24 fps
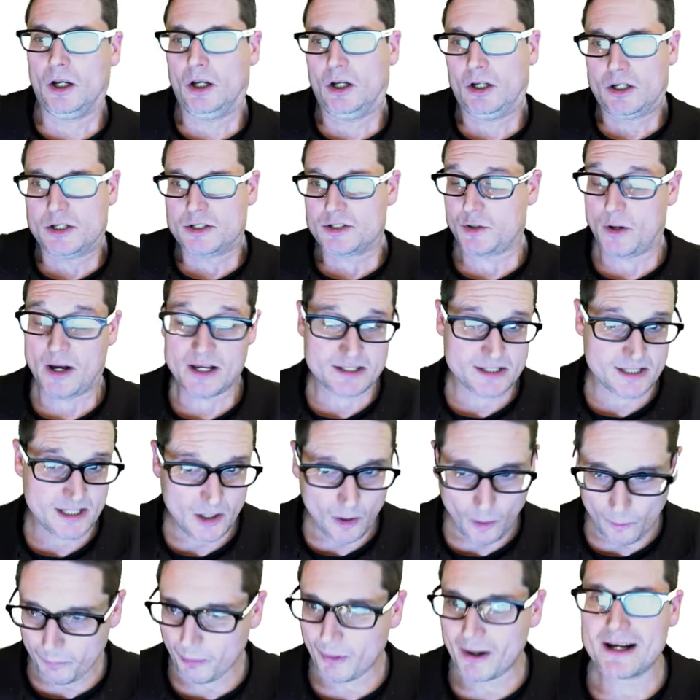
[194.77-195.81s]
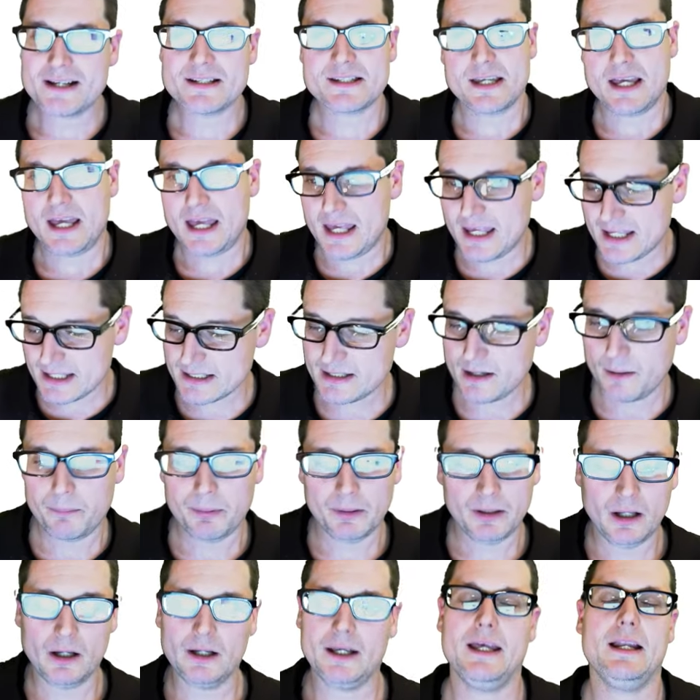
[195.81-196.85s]
So SEO Press is a
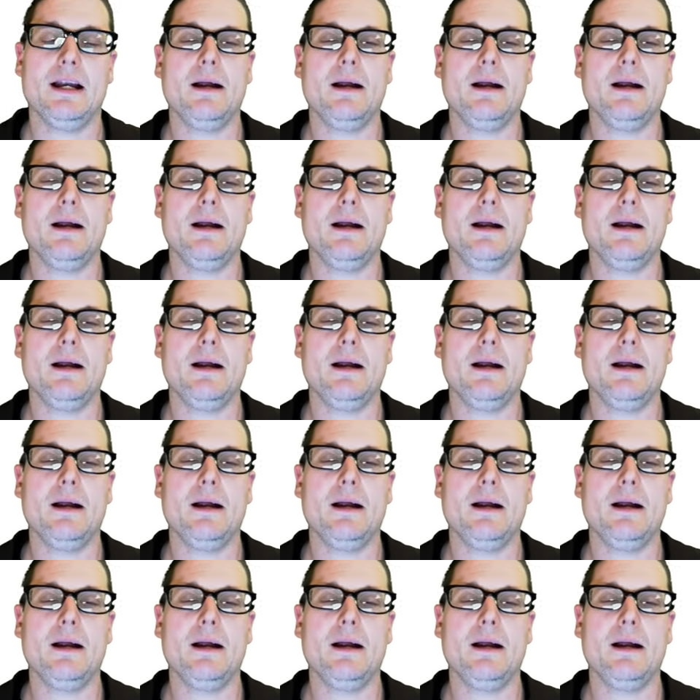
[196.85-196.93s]
plugin.